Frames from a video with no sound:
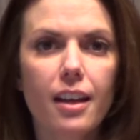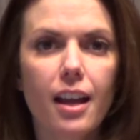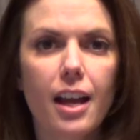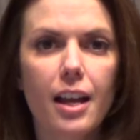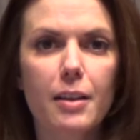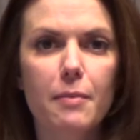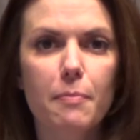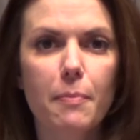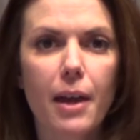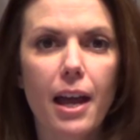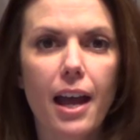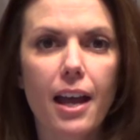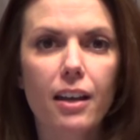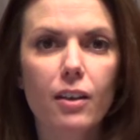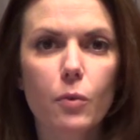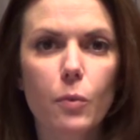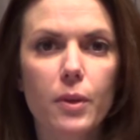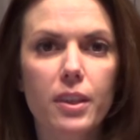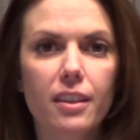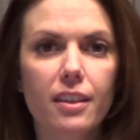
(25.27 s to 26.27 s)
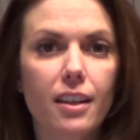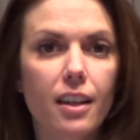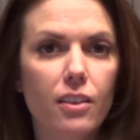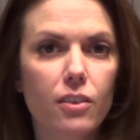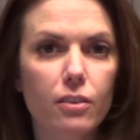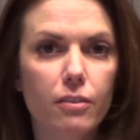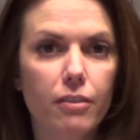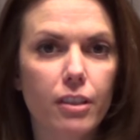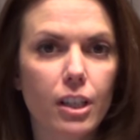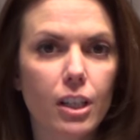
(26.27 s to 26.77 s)
I'm back with
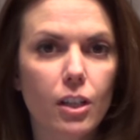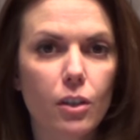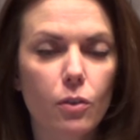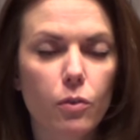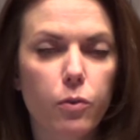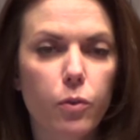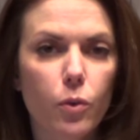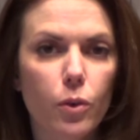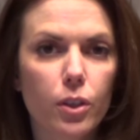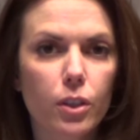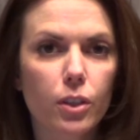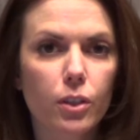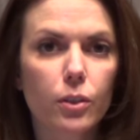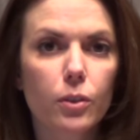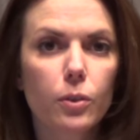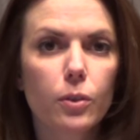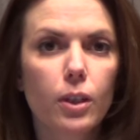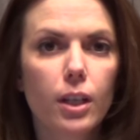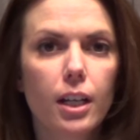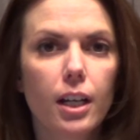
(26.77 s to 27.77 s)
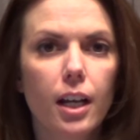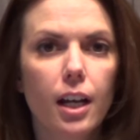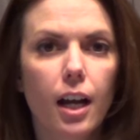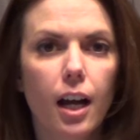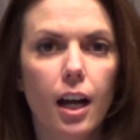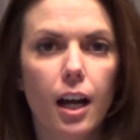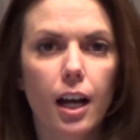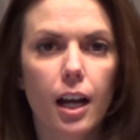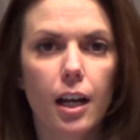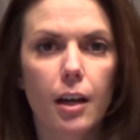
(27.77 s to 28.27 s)
another video for you.
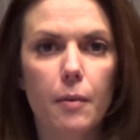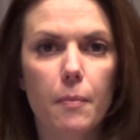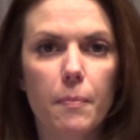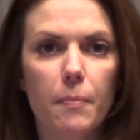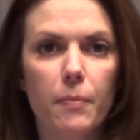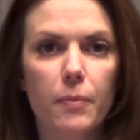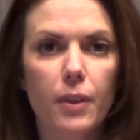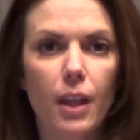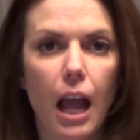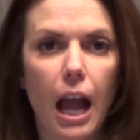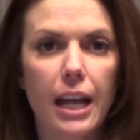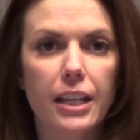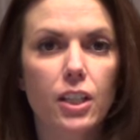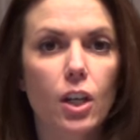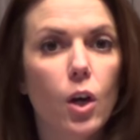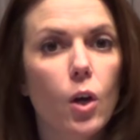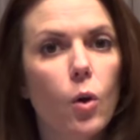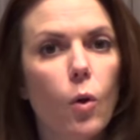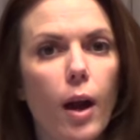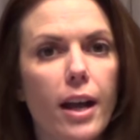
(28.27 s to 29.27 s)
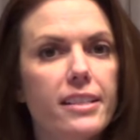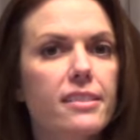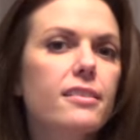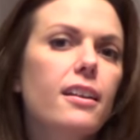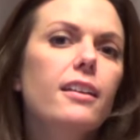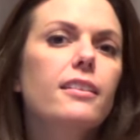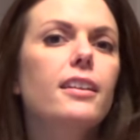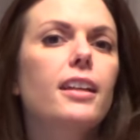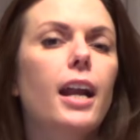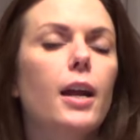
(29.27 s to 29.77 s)
I know I
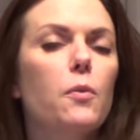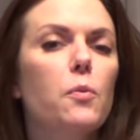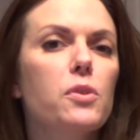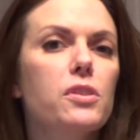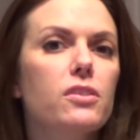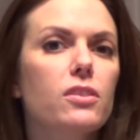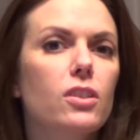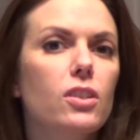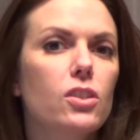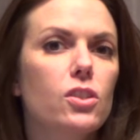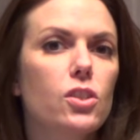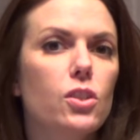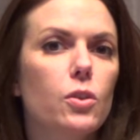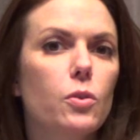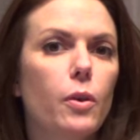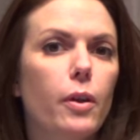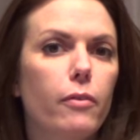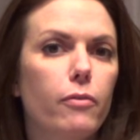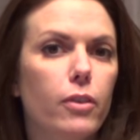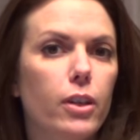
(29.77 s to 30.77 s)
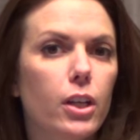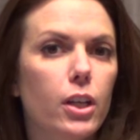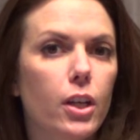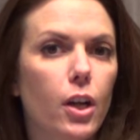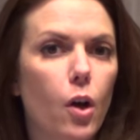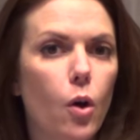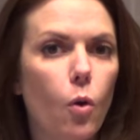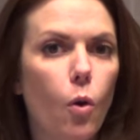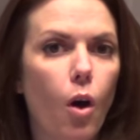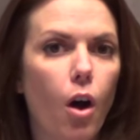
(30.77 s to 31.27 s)
said that I was going to do a
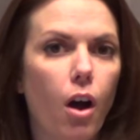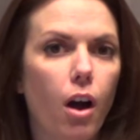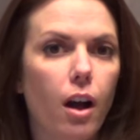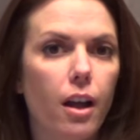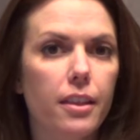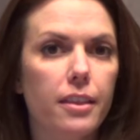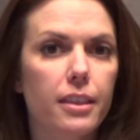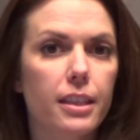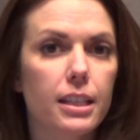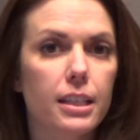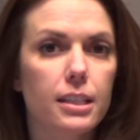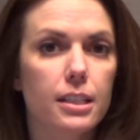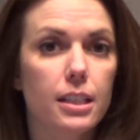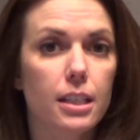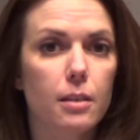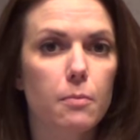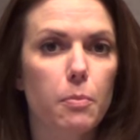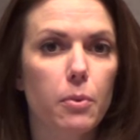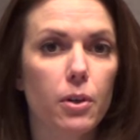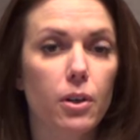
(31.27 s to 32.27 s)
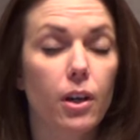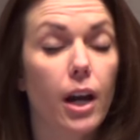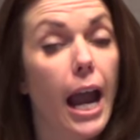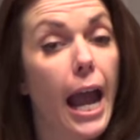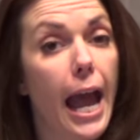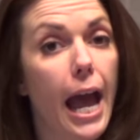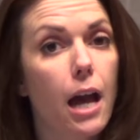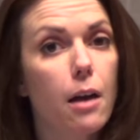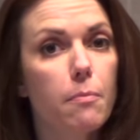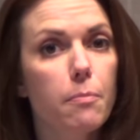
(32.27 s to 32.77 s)
video on the Deeper
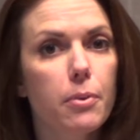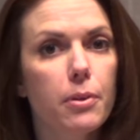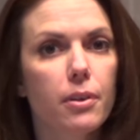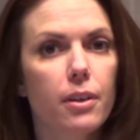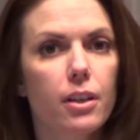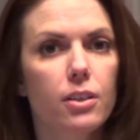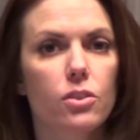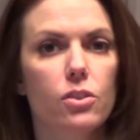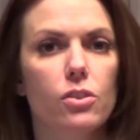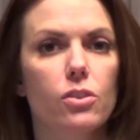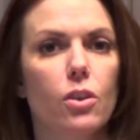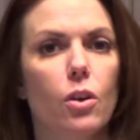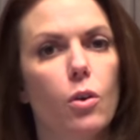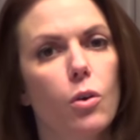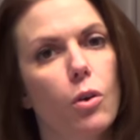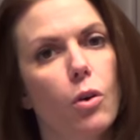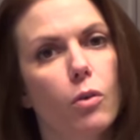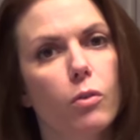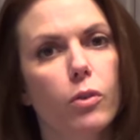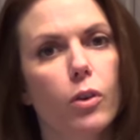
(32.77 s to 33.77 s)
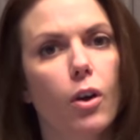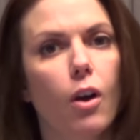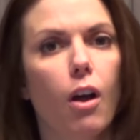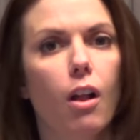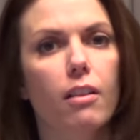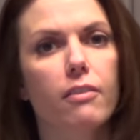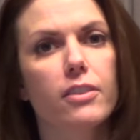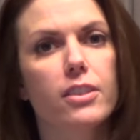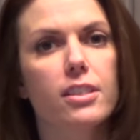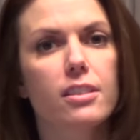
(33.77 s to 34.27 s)
app and just go over
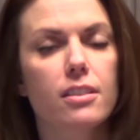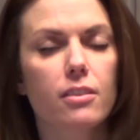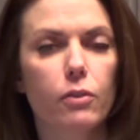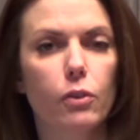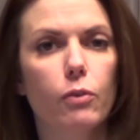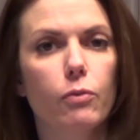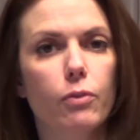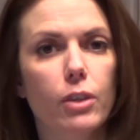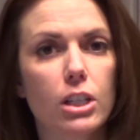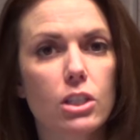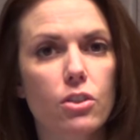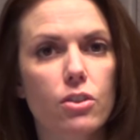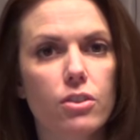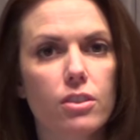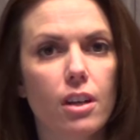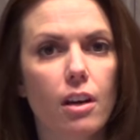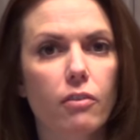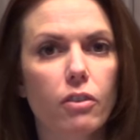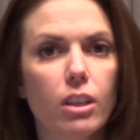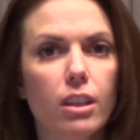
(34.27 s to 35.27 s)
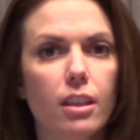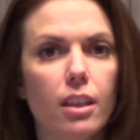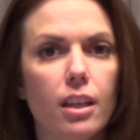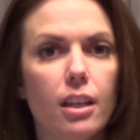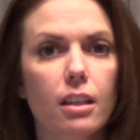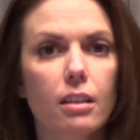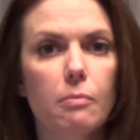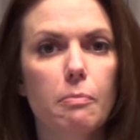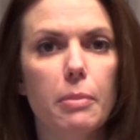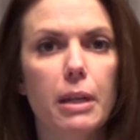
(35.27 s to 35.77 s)
all of its different features and
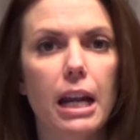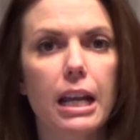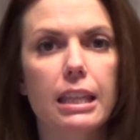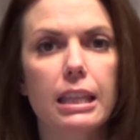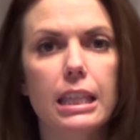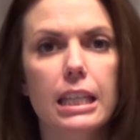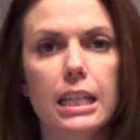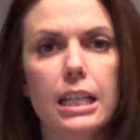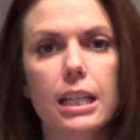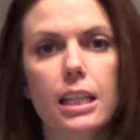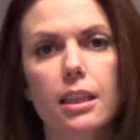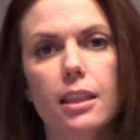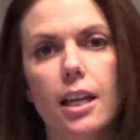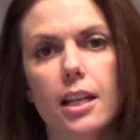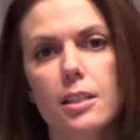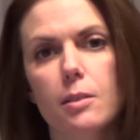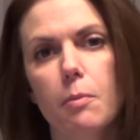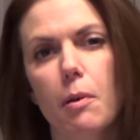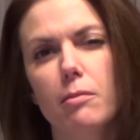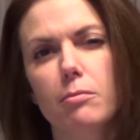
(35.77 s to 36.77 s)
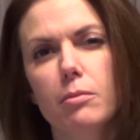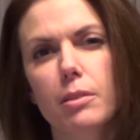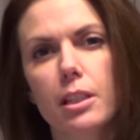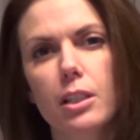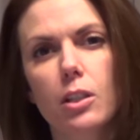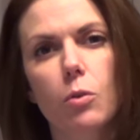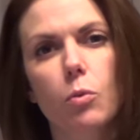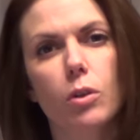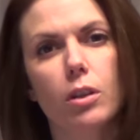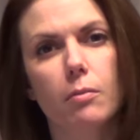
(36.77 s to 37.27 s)
everything, but I think that's probably
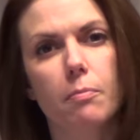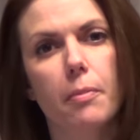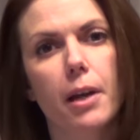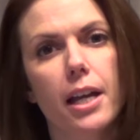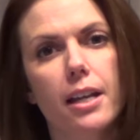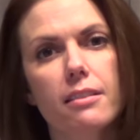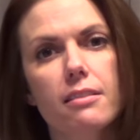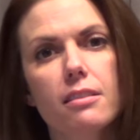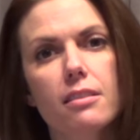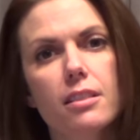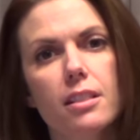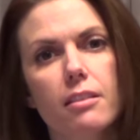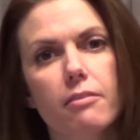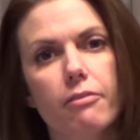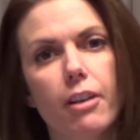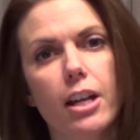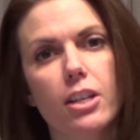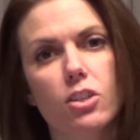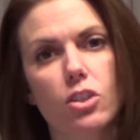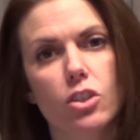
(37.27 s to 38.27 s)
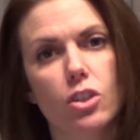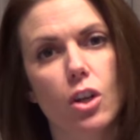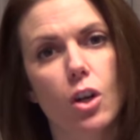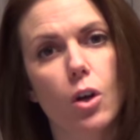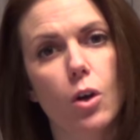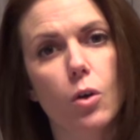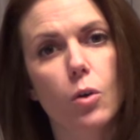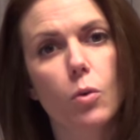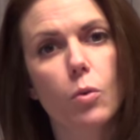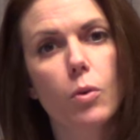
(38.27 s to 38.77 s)
going to work best if I
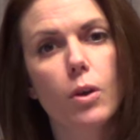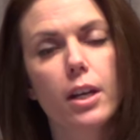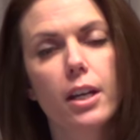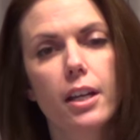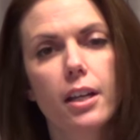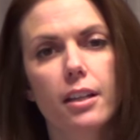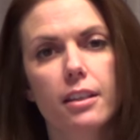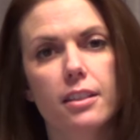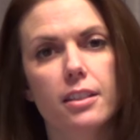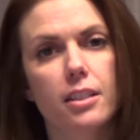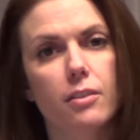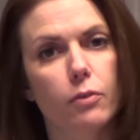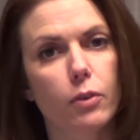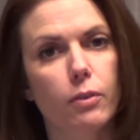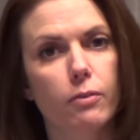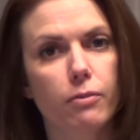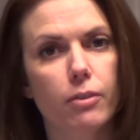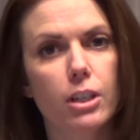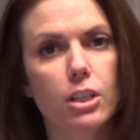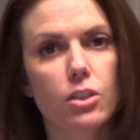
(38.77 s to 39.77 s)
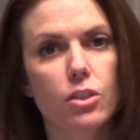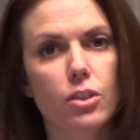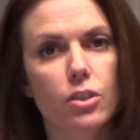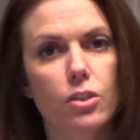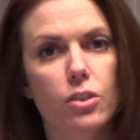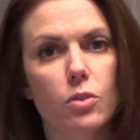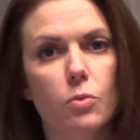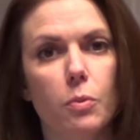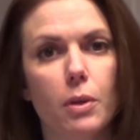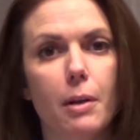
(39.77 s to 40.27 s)
show the different
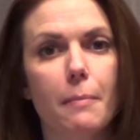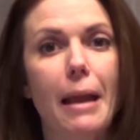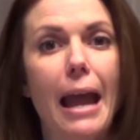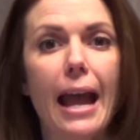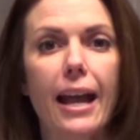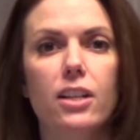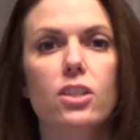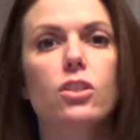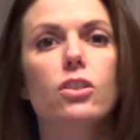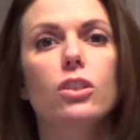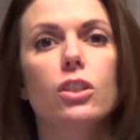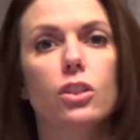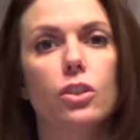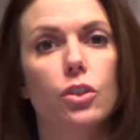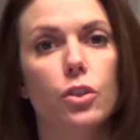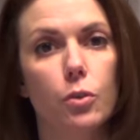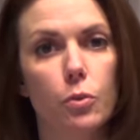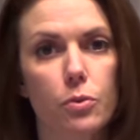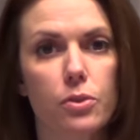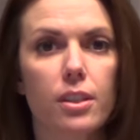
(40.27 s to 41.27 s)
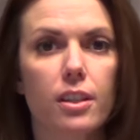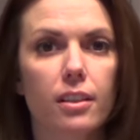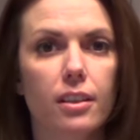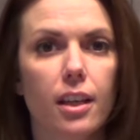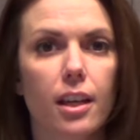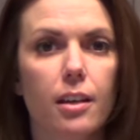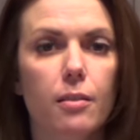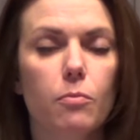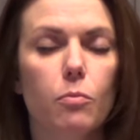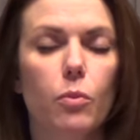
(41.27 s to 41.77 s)
features when I'm actually using
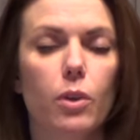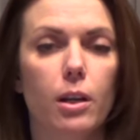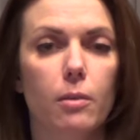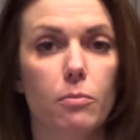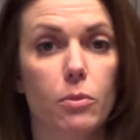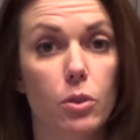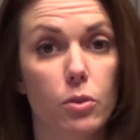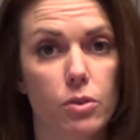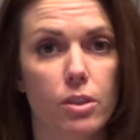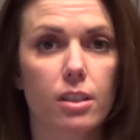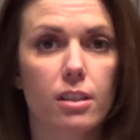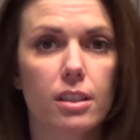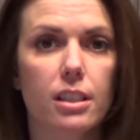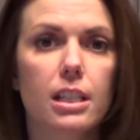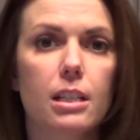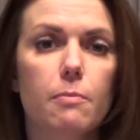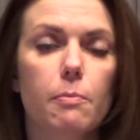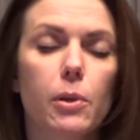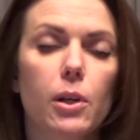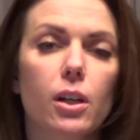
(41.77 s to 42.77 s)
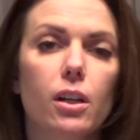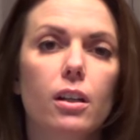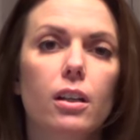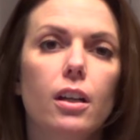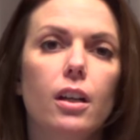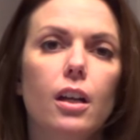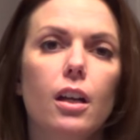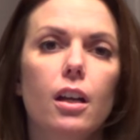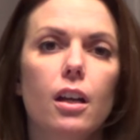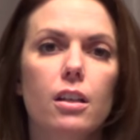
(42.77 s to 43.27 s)
them, when I'm using the Deeper.
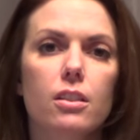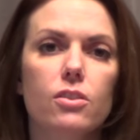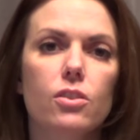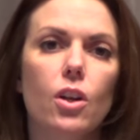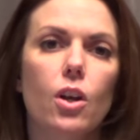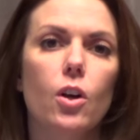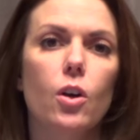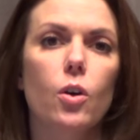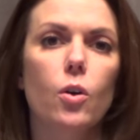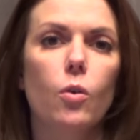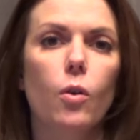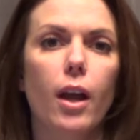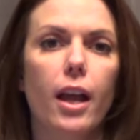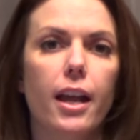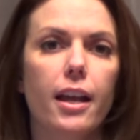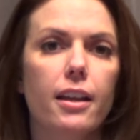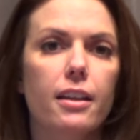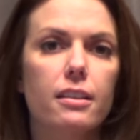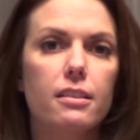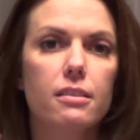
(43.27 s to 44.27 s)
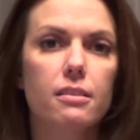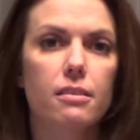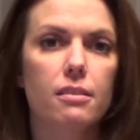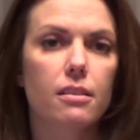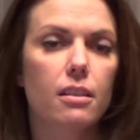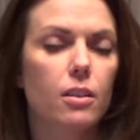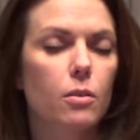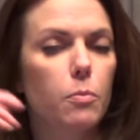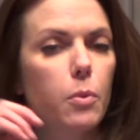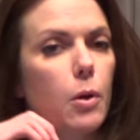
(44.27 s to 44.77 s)
So as
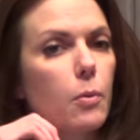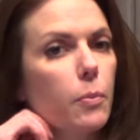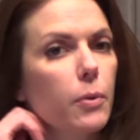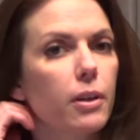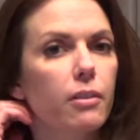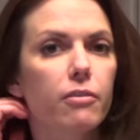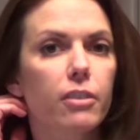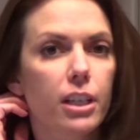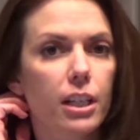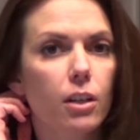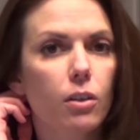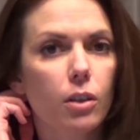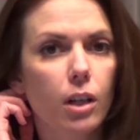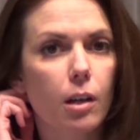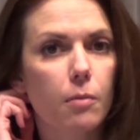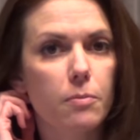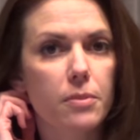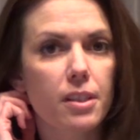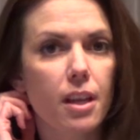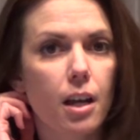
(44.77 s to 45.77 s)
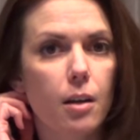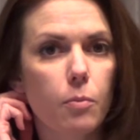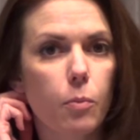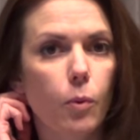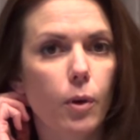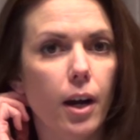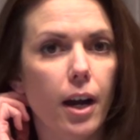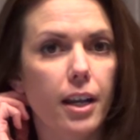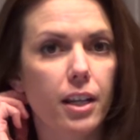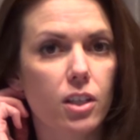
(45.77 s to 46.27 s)
an appropriate video comes up
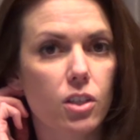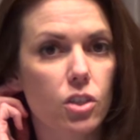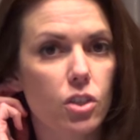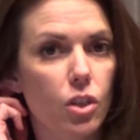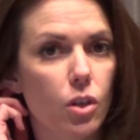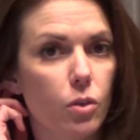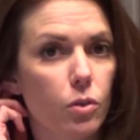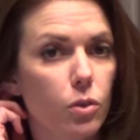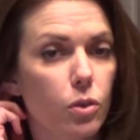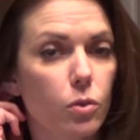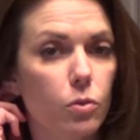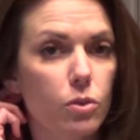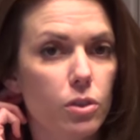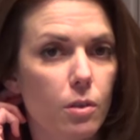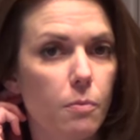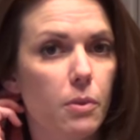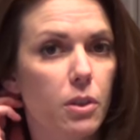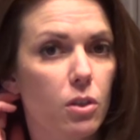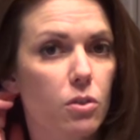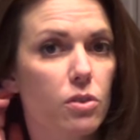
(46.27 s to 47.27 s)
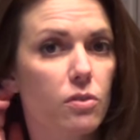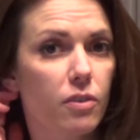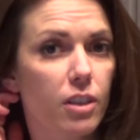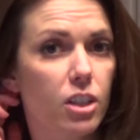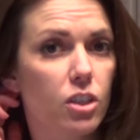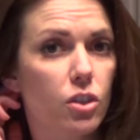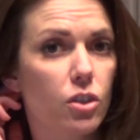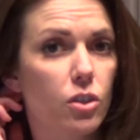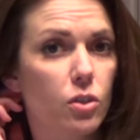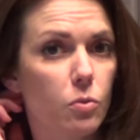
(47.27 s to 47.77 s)
where I can show you some of those
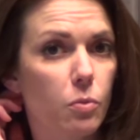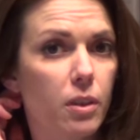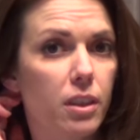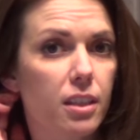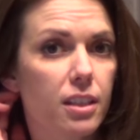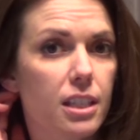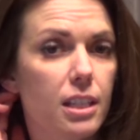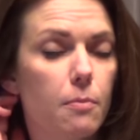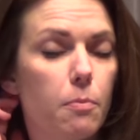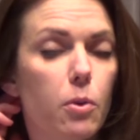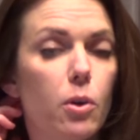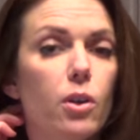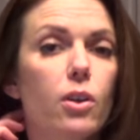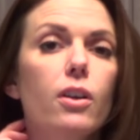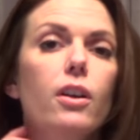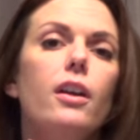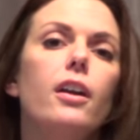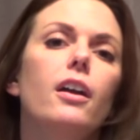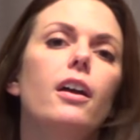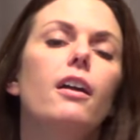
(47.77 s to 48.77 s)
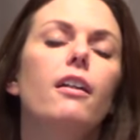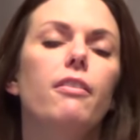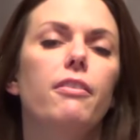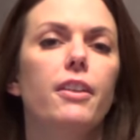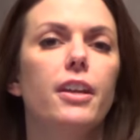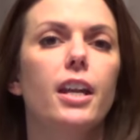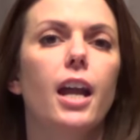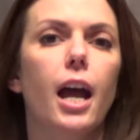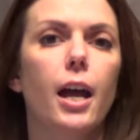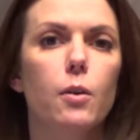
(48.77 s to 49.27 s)
features with the Deeper,
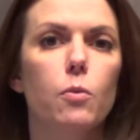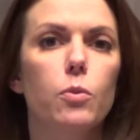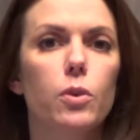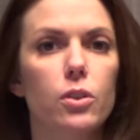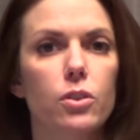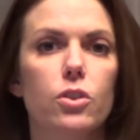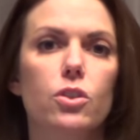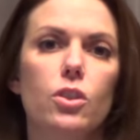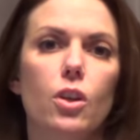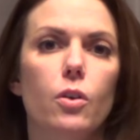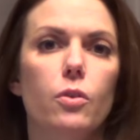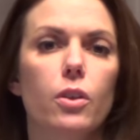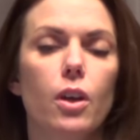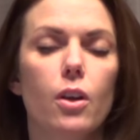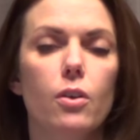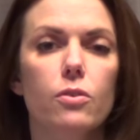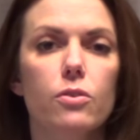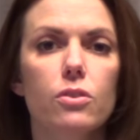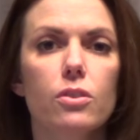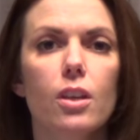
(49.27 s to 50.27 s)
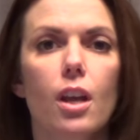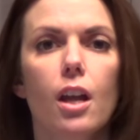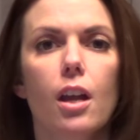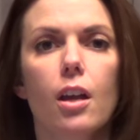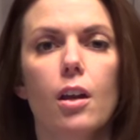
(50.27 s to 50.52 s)
then I will show those.